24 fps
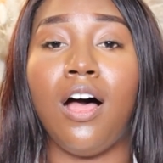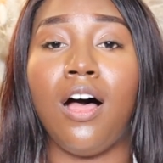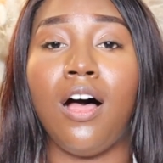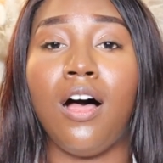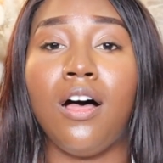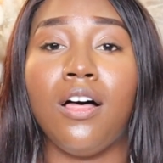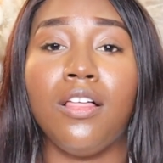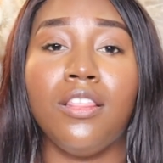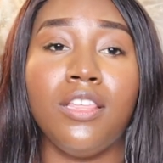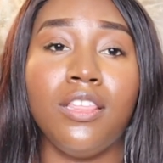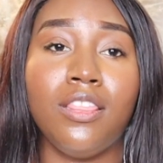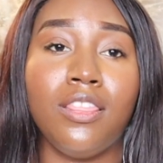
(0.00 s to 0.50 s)

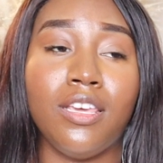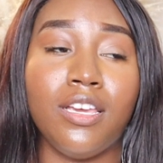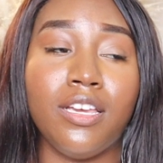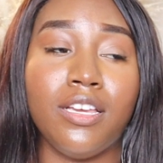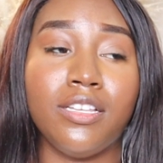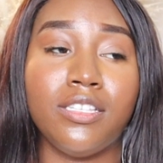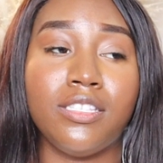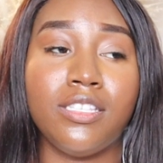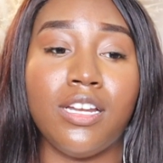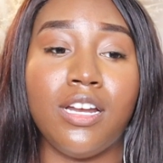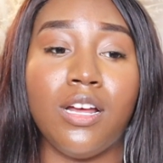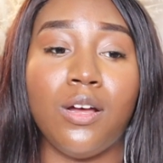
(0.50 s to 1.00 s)
all the
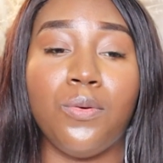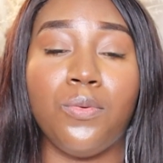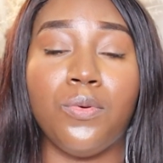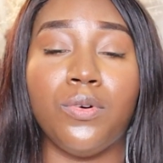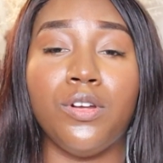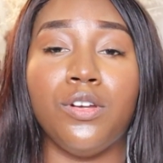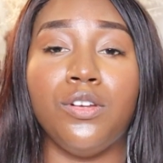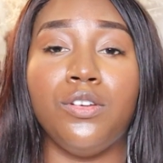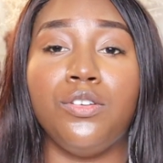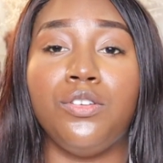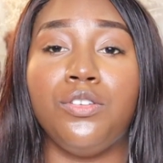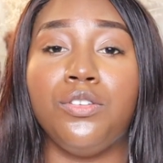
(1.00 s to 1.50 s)
things that I
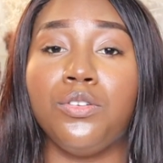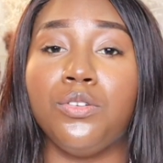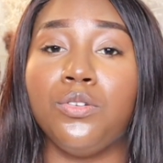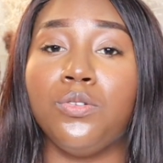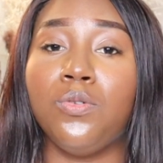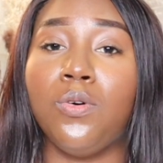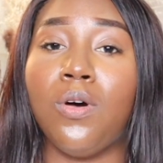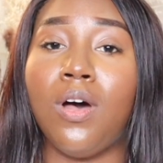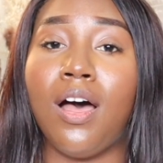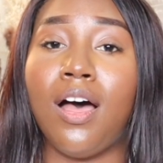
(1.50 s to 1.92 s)
want to do,